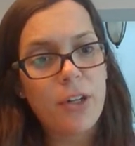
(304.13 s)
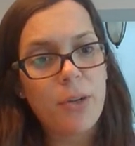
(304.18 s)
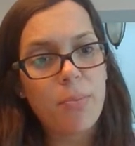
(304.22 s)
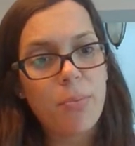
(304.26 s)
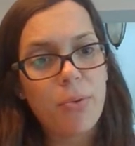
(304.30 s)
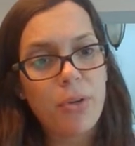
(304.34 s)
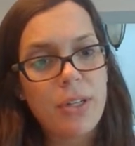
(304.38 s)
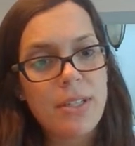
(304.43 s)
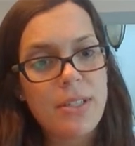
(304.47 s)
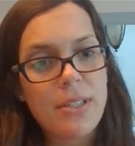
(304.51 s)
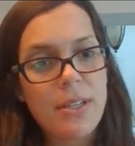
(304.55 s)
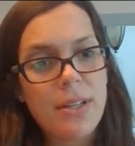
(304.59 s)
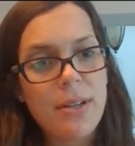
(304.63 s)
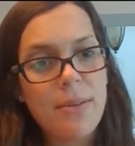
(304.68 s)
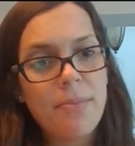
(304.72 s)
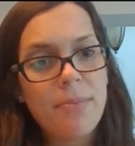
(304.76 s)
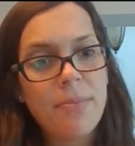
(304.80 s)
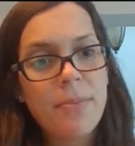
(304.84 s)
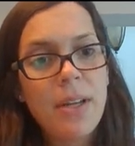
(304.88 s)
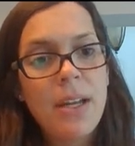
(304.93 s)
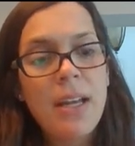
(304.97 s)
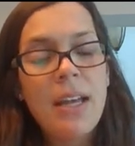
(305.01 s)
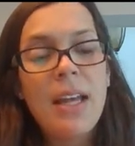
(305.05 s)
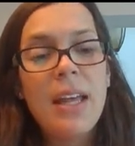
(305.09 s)
your
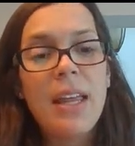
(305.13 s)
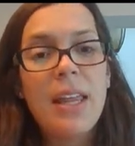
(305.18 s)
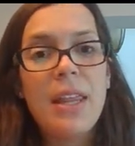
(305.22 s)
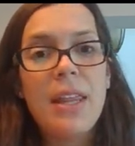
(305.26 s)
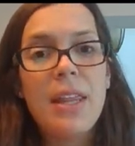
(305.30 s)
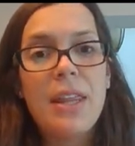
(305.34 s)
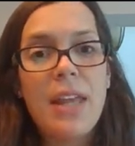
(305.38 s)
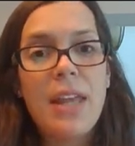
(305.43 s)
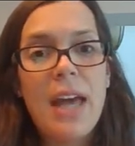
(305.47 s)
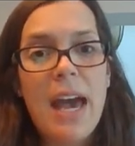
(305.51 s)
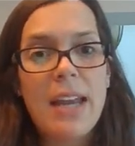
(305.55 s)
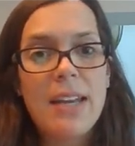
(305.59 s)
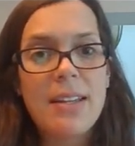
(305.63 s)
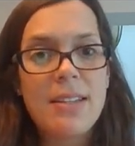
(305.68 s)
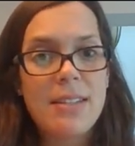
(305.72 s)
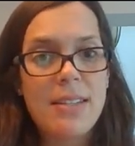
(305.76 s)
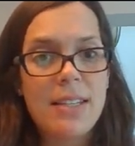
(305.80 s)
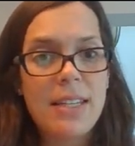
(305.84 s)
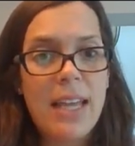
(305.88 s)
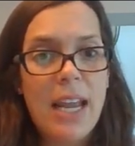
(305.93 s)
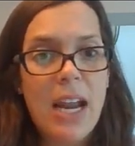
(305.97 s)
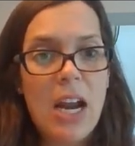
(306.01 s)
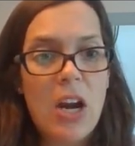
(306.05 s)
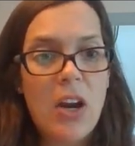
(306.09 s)
prism, that is
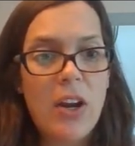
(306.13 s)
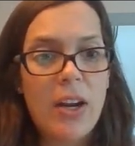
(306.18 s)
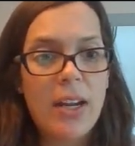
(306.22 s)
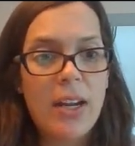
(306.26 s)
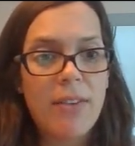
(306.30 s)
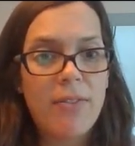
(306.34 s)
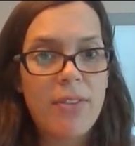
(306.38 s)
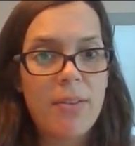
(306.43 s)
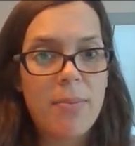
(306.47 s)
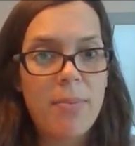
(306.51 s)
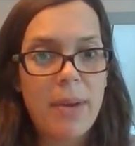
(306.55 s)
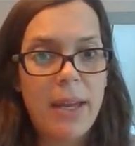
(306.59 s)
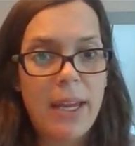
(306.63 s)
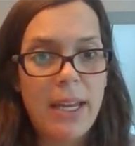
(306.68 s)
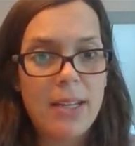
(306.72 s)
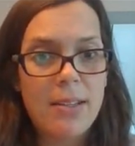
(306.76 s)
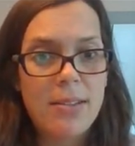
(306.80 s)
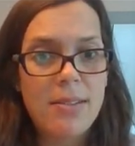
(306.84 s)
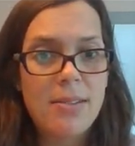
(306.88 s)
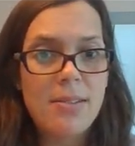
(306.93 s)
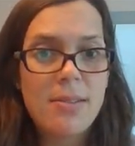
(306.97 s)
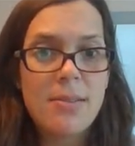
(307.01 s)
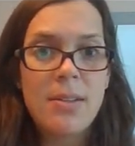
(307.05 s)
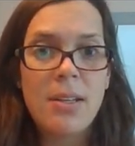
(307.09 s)
the area of the
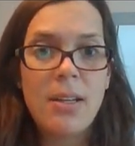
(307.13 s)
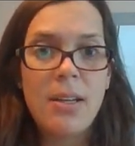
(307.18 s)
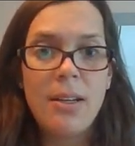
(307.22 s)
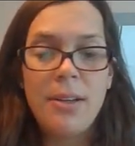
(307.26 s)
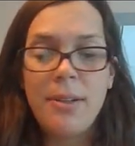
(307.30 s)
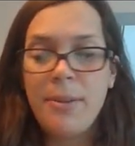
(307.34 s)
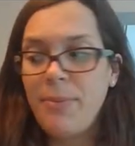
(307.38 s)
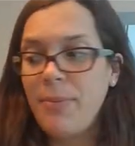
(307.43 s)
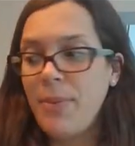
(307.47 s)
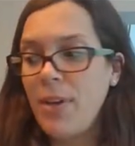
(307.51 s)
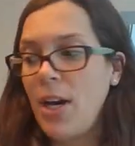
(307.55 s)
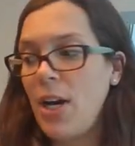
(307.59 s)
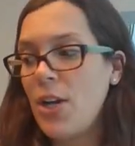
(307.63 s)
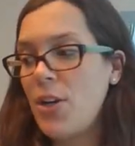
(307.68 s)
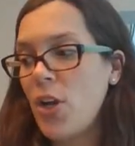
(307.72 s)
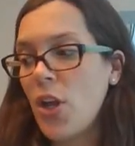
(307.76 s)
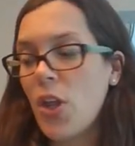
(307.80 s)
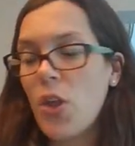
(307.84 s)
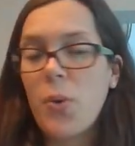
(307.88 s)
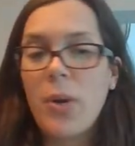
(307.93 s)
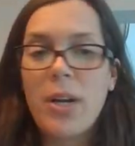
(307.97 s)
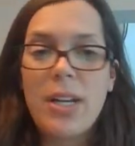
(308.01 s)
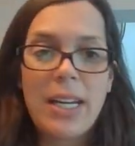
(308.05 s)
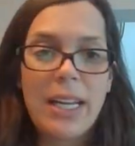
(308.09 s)
base.
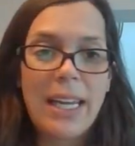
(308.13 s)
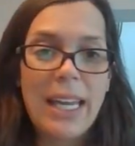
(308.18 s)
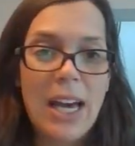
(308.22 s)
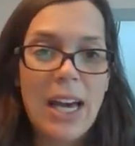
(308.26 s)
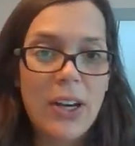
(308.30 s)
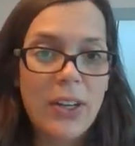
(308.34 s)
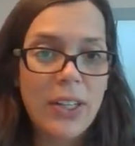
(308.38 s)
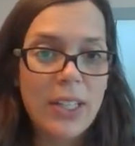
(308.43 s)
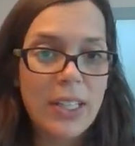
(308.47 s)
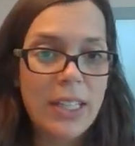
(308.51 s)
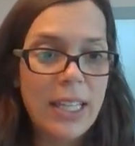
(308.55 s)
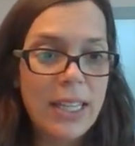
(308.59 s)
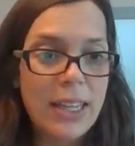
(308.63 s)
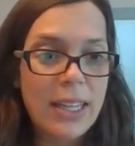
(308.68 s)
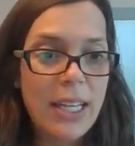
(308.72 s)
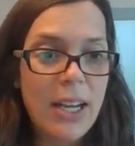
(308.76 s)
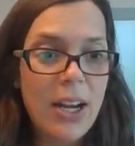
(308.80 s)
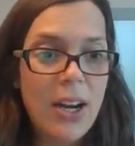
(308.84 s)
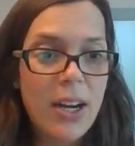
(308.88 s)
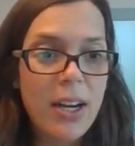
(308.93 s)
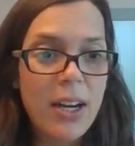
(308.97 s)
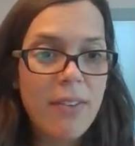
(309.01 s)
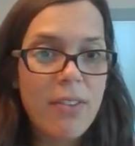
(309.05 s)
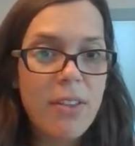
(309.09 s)
Another way to calculate the
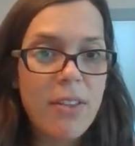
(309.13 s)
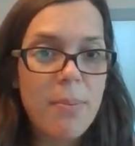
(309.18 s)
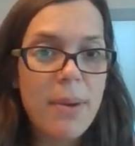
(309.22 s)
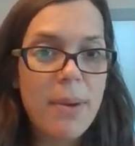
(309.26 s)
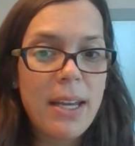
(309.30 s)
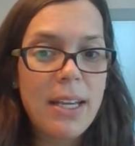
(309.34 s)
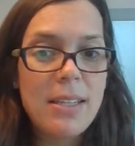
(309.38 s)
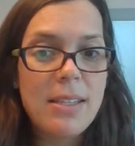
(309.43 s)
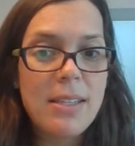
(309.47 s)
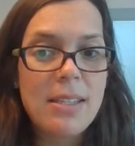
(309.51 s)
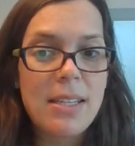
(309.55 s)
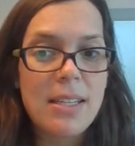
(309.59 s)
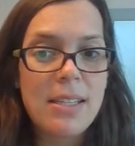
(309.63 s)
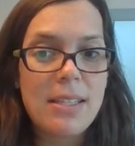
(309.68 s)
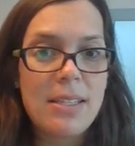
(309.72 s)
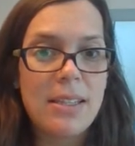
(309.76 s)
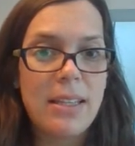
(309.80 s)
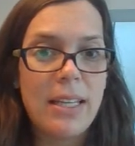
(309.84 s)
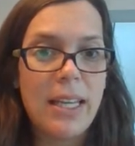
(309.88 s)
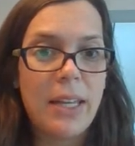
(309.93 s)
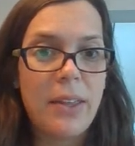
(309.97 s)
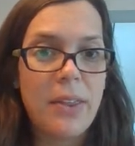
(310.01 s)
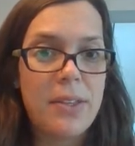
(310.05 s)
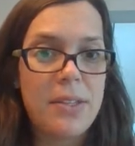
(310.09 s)
area of the base is
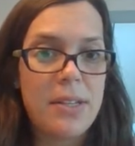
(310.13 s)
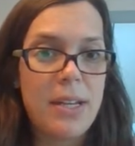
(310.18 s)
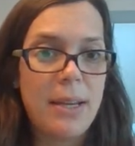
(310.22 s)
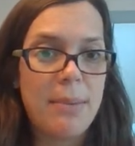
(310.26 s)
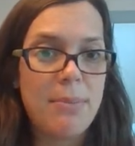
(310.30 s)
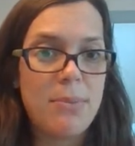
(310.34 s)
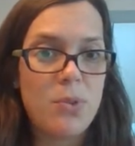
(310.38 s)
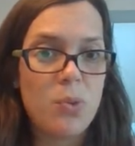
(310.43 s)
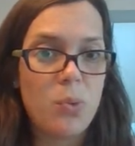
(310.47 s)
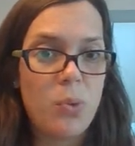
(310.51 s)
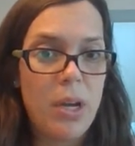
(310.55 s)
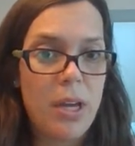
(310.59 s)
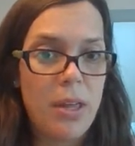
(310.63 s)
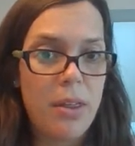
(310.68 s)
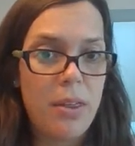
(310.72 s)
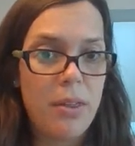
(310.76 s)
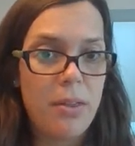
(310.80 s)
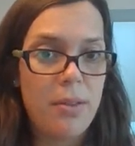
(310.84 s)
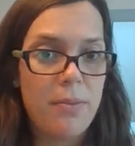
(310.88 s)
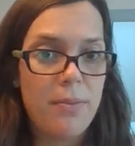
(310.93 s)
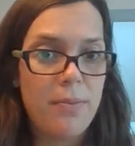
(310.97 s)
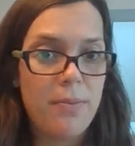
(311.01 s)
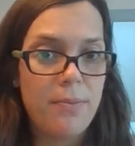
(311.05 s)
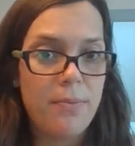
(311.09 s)
length times width.
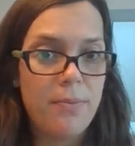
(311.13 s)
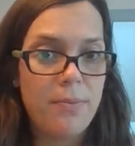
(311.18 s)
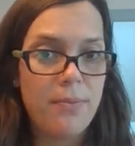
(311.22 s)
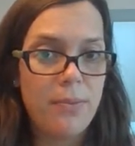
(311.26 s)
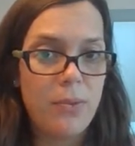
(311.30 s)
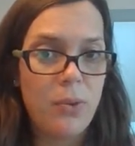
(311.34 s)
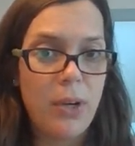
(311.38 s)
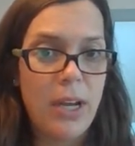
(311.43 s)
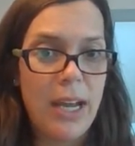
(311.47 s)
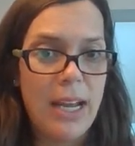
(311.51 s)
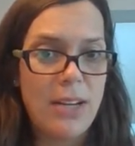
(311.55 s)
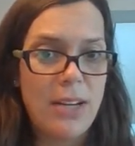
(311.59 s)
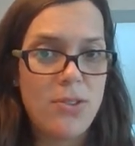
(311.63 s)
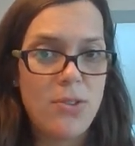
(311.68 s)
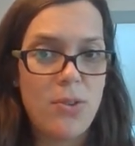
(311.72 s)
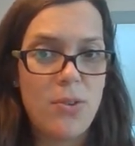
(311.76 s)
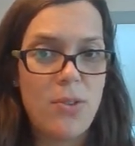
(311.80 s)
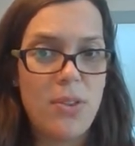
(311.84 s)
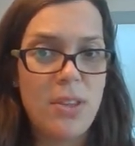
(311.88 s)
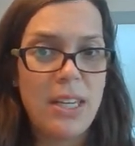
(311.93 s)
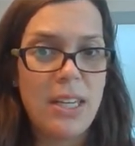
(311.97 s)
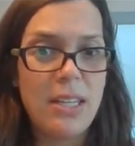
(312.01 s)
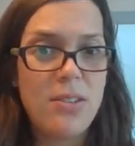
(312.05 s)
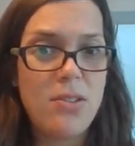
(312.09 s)
Okay, so
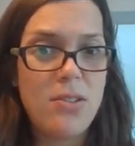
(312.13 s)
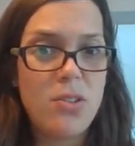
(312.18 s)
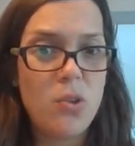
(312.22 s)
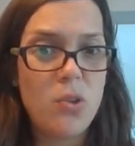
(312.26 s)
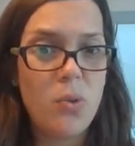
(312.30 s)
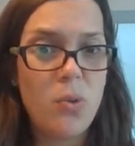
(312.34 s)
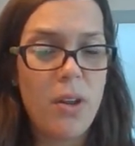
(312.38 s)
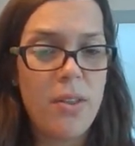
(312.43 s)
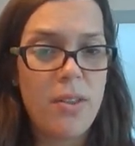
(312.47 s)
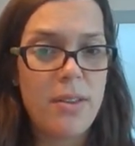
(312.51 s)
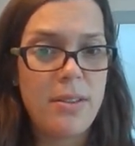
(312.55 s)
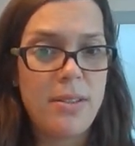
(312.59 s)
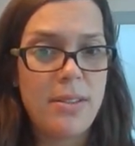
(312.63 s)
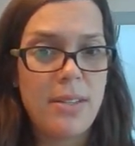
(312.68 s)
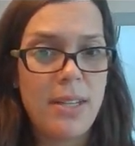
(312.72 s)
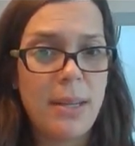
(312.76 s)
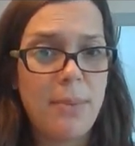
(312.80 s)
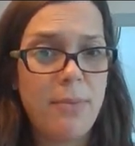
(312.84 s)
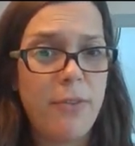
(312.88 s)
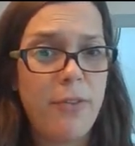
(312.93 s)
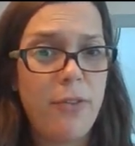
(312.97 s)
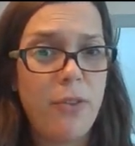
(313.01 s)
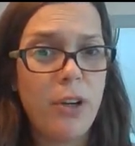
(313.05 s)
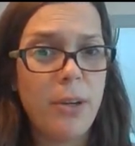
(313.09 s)
these two are the
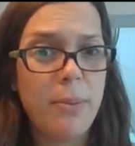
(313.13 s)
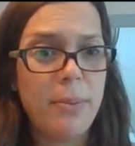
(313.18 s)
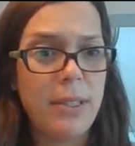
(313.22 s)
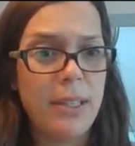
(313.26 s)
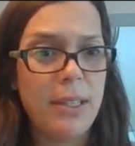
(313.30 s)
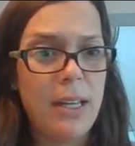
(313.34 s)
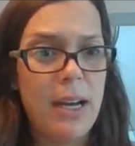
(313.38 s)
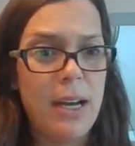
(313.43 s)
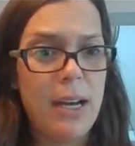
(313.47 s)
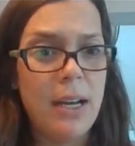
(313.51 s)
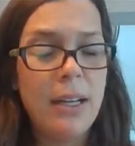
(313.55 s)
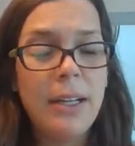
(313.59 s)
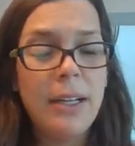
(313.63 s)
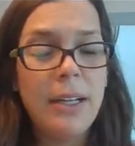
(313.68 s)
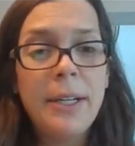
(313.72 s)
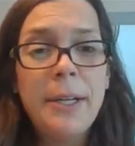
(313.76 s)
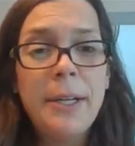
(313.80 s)
same formula.